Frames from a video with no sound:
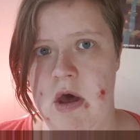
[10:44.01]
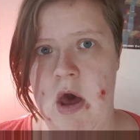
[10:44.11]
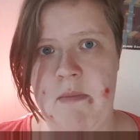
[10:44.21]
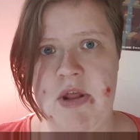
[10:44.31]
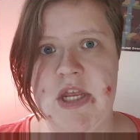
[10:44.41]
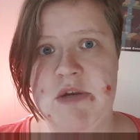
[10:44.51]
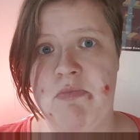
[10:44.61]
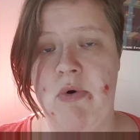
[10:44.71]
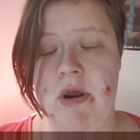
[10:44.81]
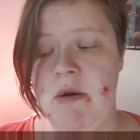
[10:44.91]
at this
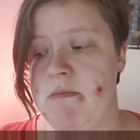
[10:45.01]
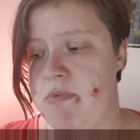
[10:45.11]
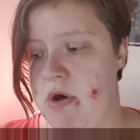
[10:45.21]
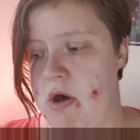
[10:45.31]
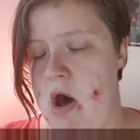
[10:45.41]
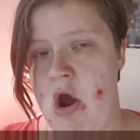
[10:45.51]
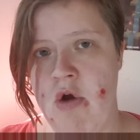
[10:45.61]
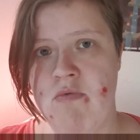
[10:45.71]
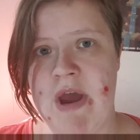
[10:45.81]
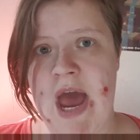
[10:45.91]
point, but
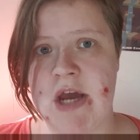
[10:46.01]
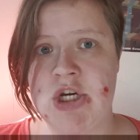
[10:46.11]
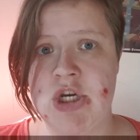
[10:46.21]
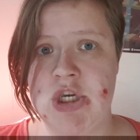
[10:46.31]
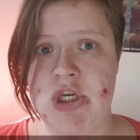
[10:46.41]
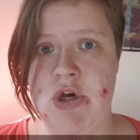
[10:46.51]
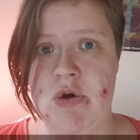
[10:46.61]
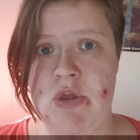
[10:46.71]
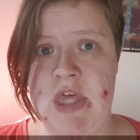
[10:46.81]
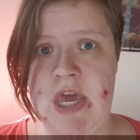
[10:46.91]
her reaction
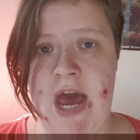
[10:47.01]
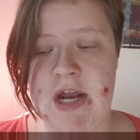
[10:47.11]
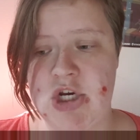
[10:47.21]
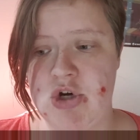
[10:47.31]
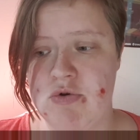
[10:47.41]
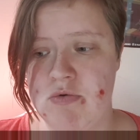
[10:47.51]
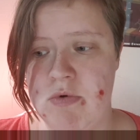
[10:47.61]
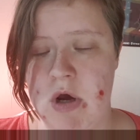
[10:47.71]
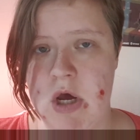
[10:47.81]
to the actual